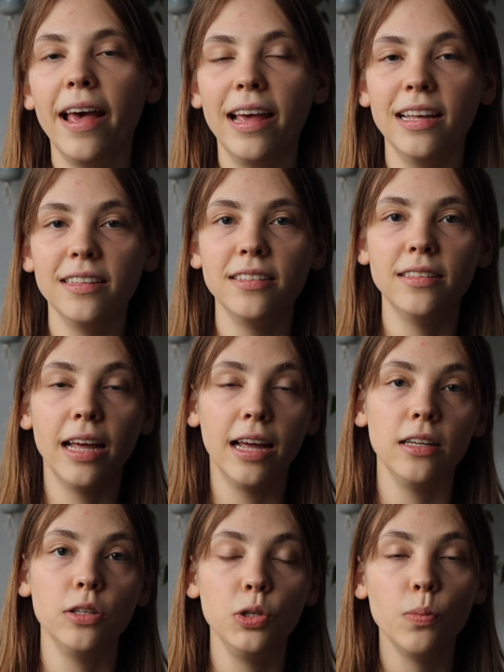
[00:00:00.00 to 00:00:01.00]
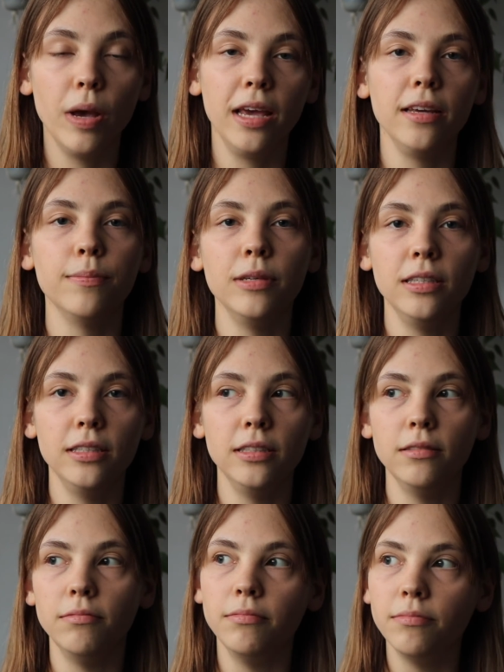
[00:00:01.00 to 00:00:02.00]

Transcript: and that you may be